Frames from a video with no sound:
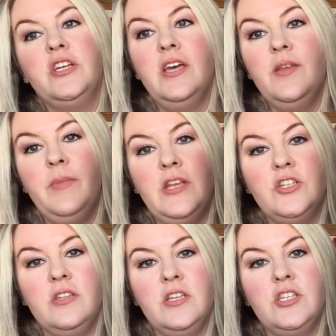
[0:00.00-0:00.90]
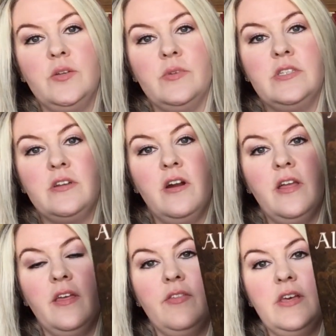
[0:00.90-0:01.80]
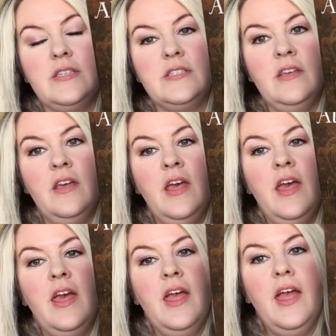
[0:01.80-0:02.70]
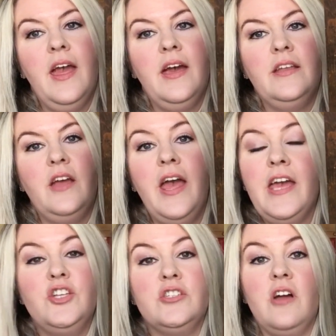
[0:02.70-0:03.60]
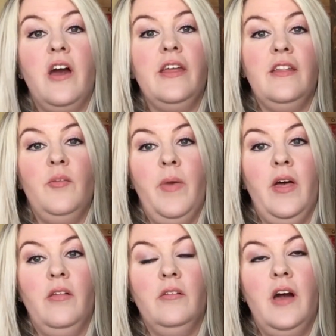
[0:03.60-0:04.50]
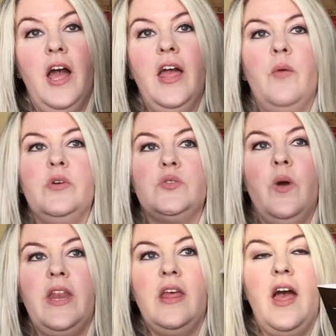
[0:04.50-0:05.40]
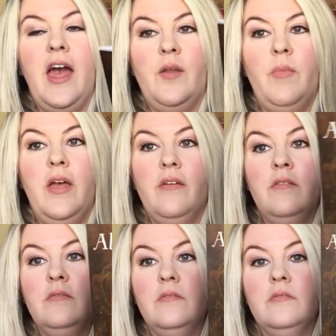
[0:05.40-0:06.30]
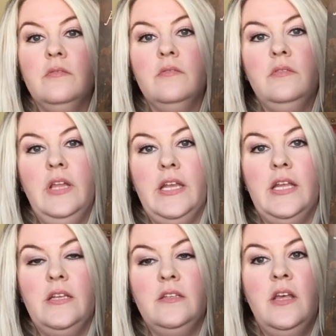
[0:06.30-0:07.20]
had mentioned that she was starting this. And I had just got it in the mail. I was waiting. I had my linen,